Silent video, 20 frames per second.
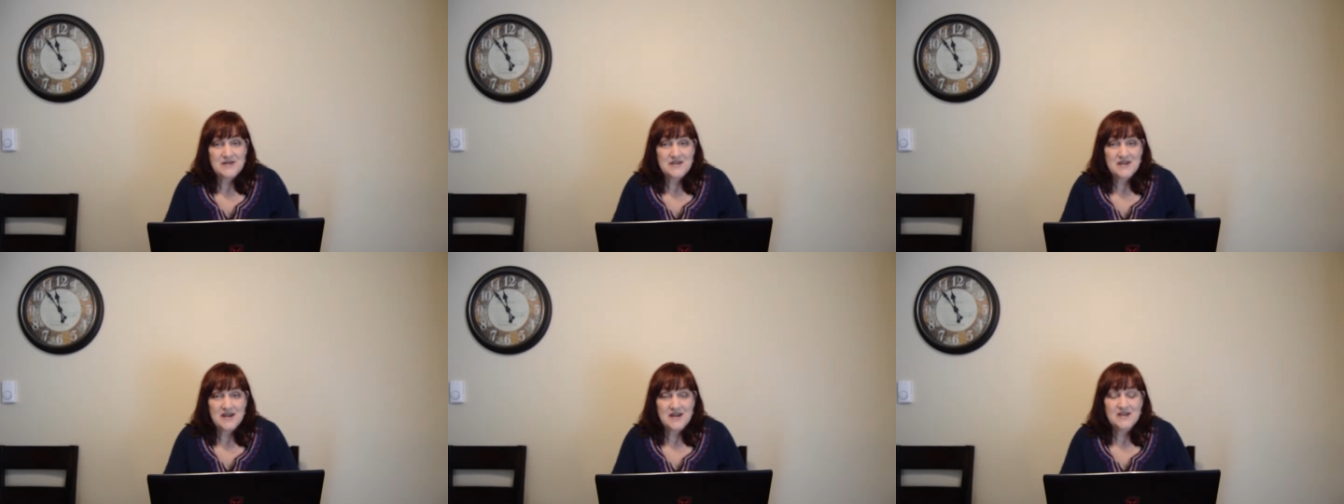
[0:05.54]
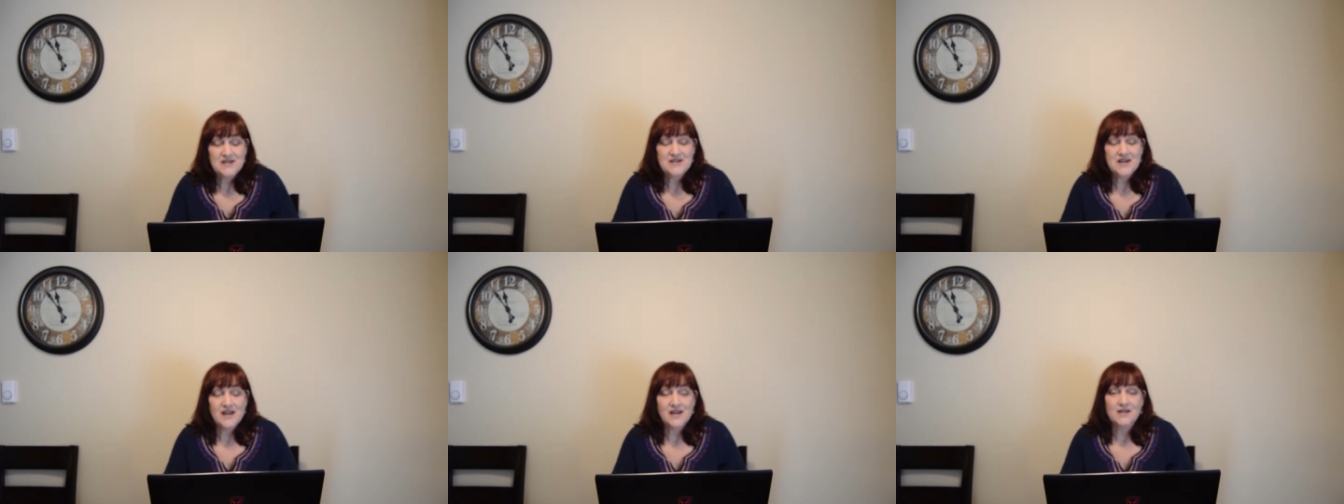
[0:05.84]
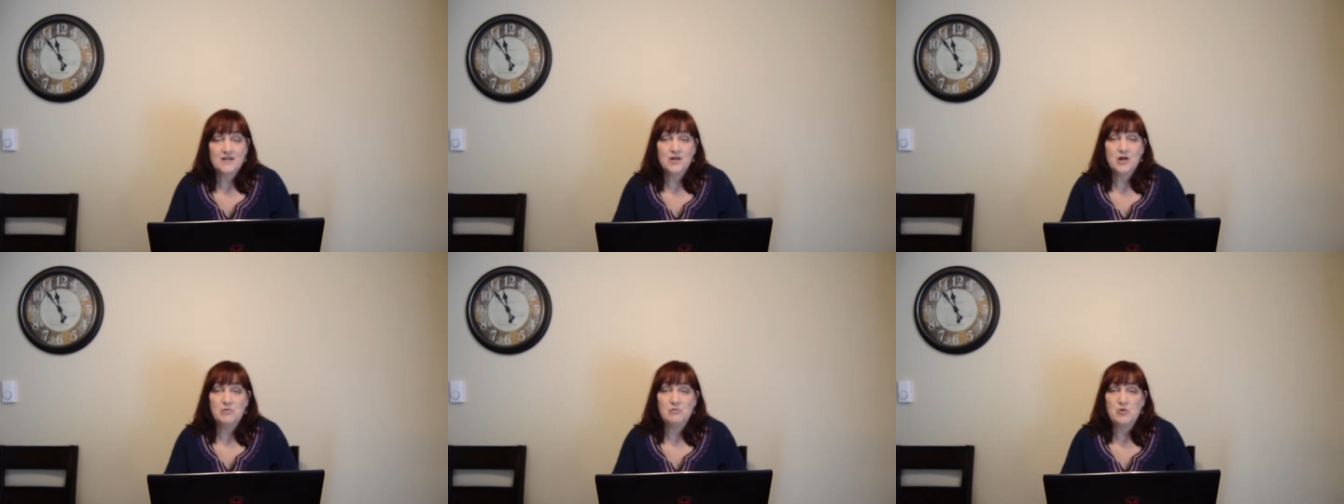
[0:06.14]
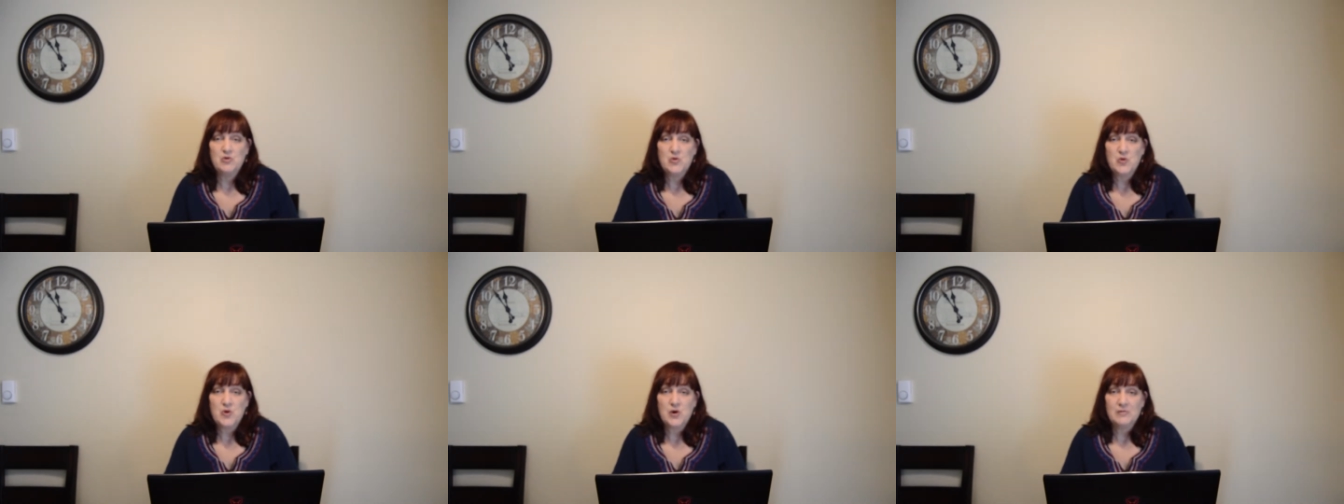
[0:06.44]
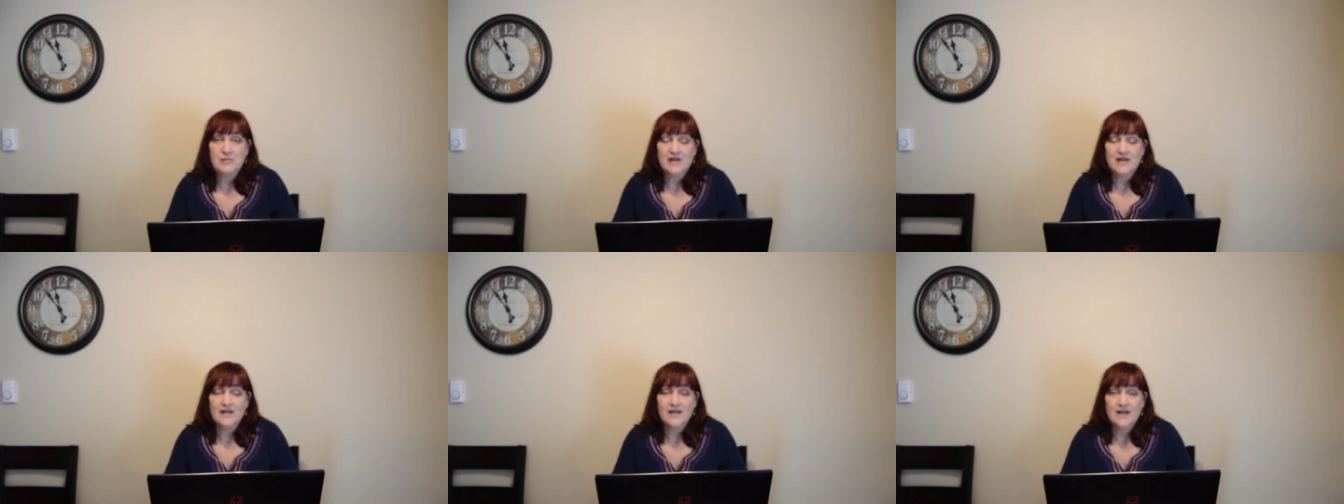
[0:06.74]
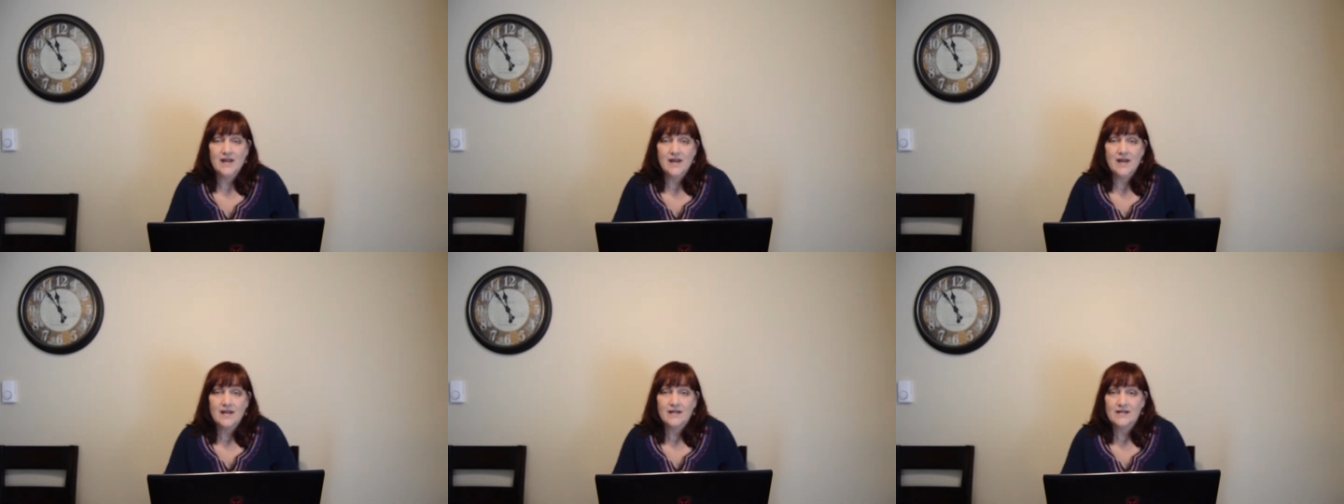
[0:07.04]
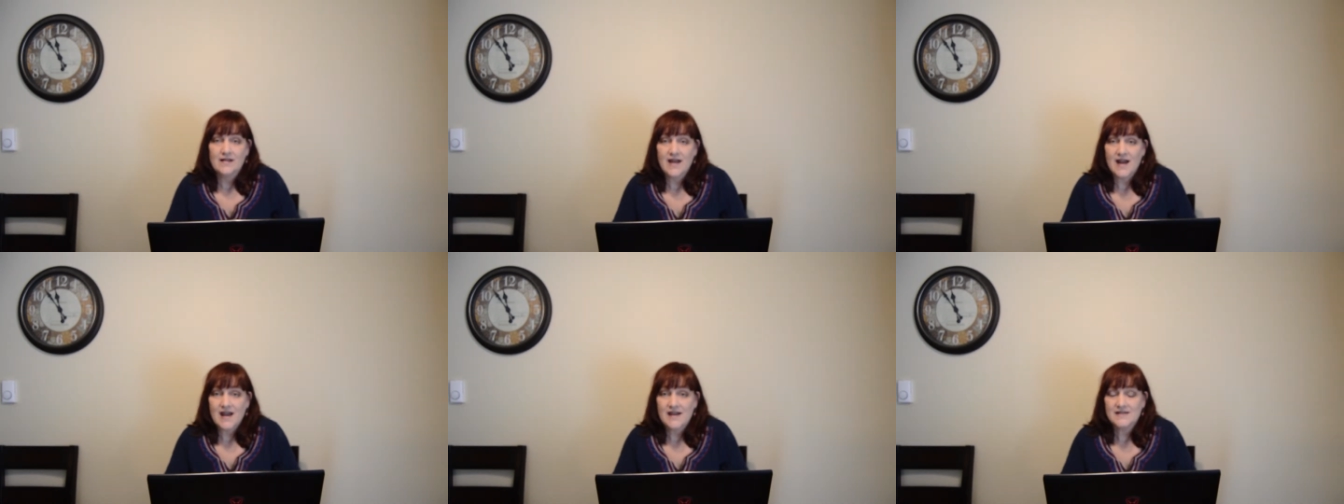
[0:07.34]
change and global warming
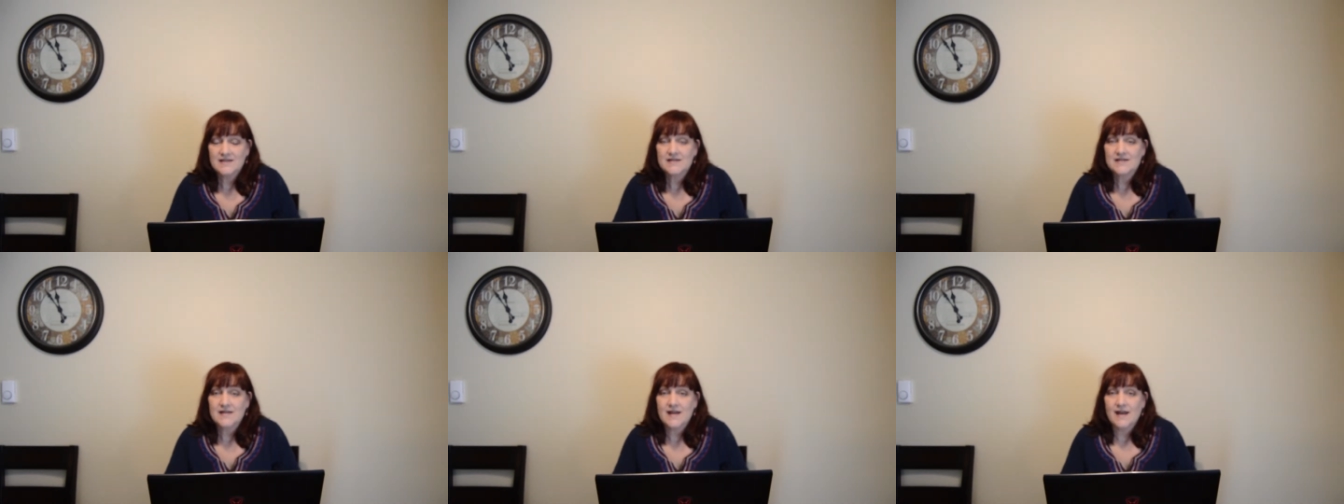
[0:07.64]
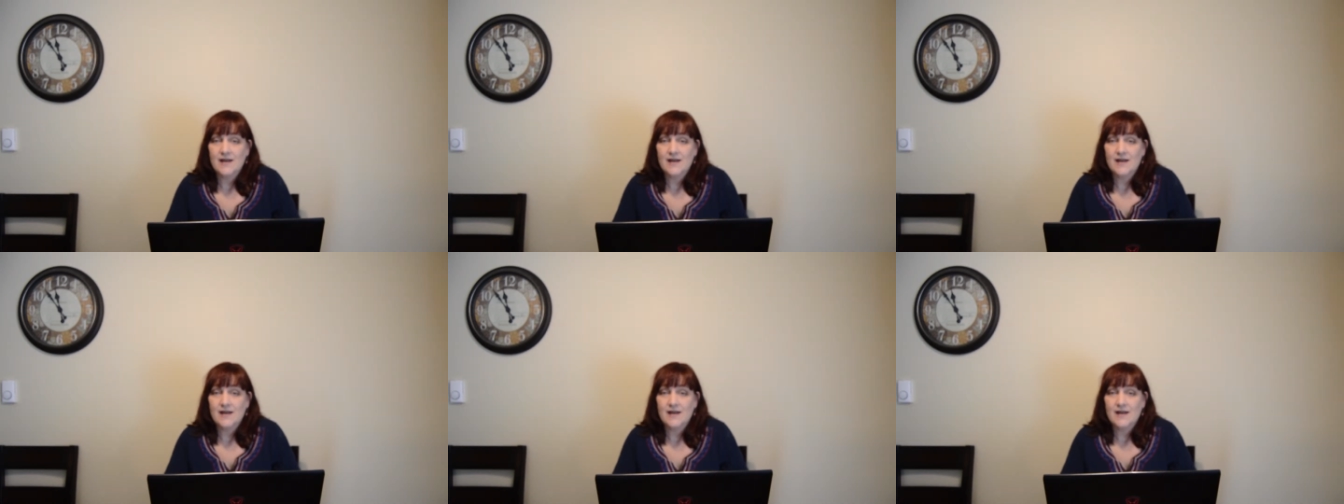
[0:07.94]
class.